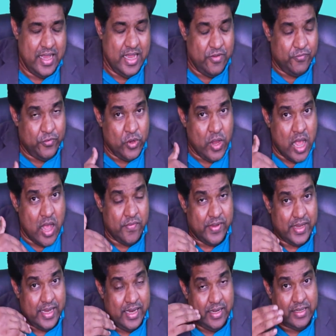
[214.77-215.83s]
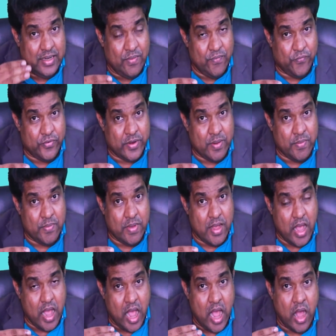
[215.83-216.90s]
If you have income from
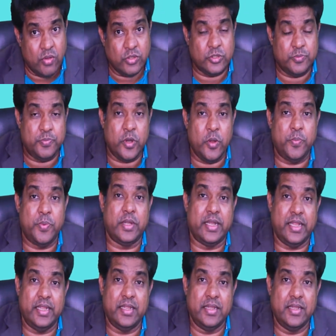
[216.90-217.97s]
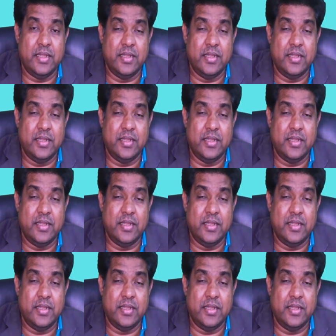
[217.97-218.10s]
house property,